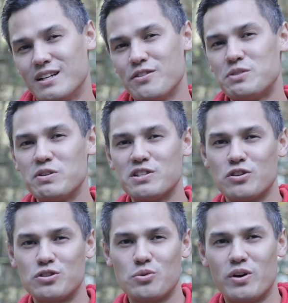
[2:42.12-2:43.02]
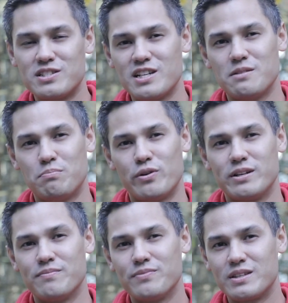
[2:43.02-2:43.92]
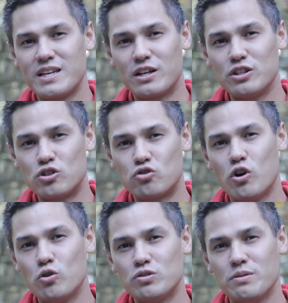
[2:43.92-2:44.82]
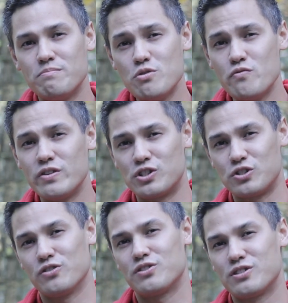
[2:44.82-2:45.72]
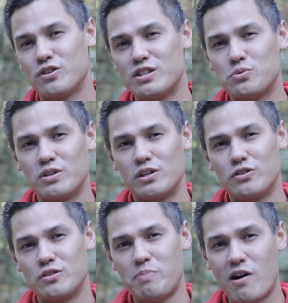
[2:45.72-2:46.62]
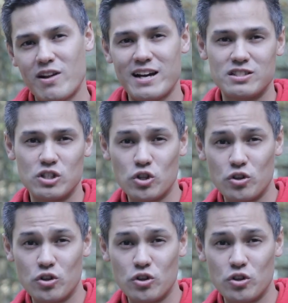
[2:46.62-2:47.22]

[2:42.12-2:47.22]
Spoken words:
Now this brings us on to our second point. Get controlled moving shots. So this would include parallaxing